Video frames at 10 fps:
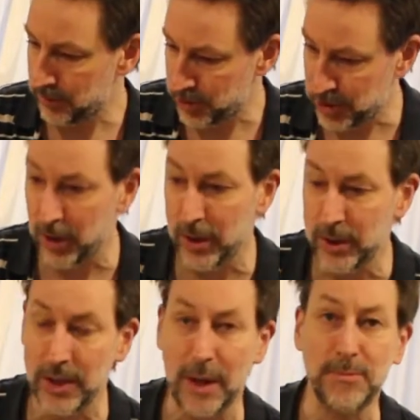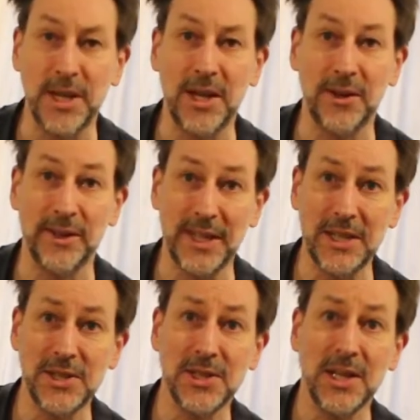sharing the update on
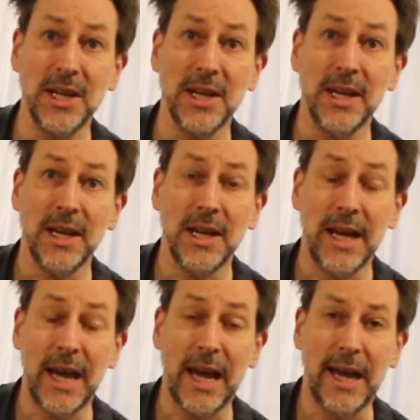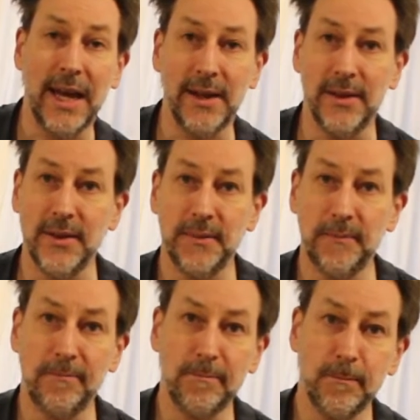this, and
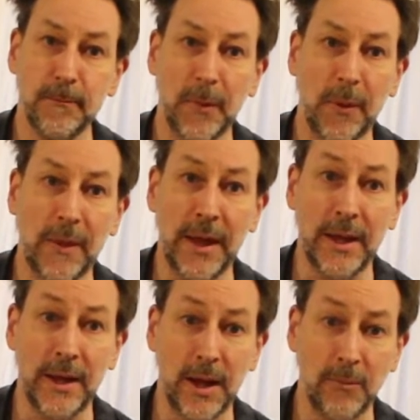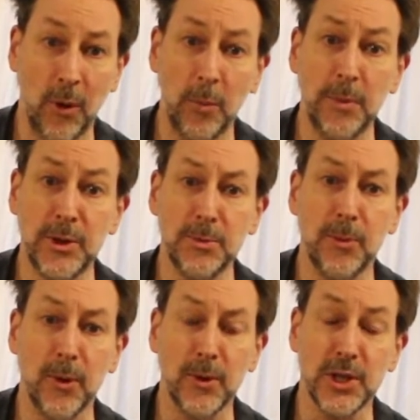then I'm hoping
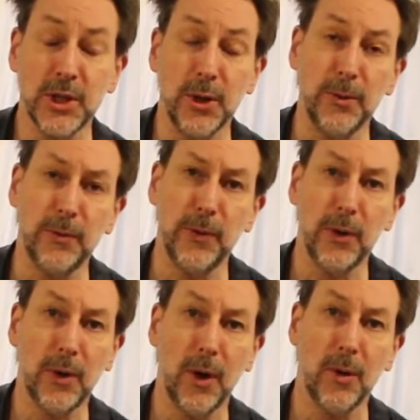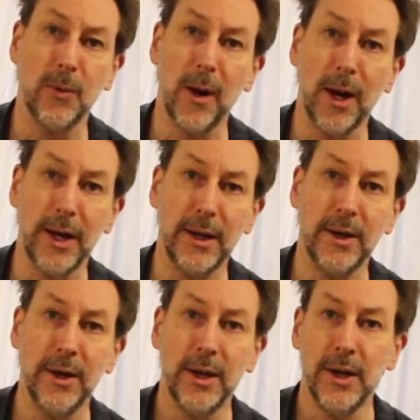tomorrow to go for a ride
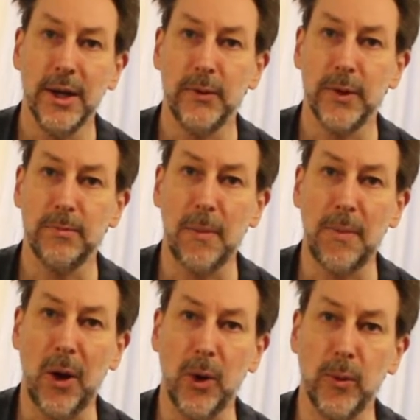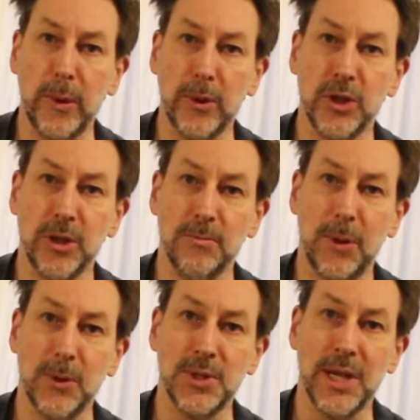with my power wheelchair and
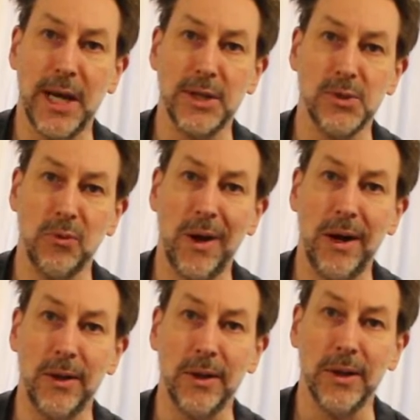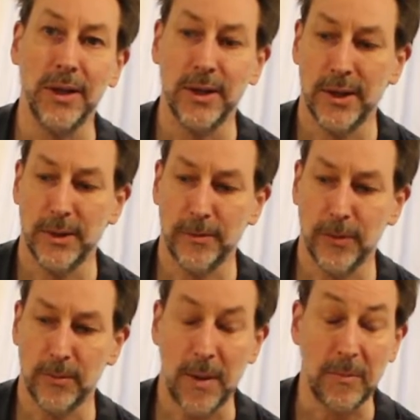post that as well
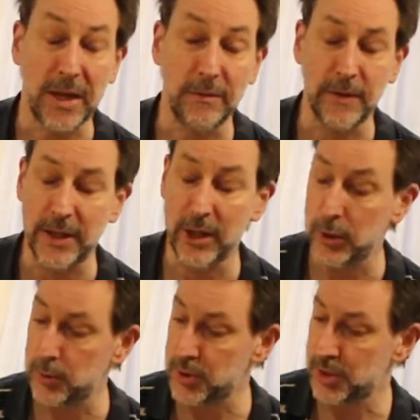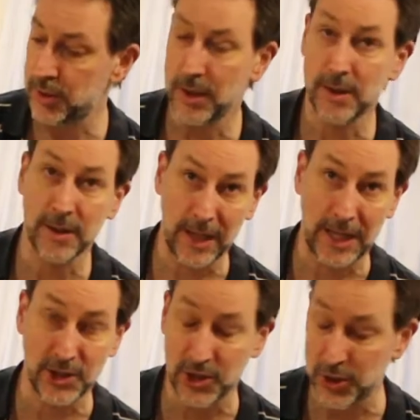for my May videos, the
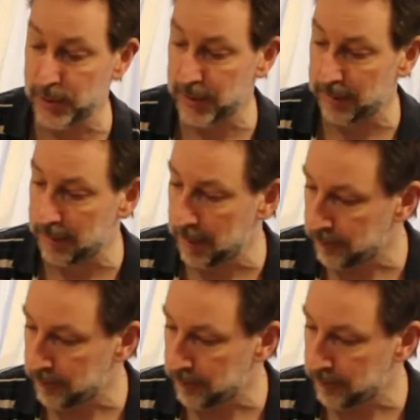last two of them.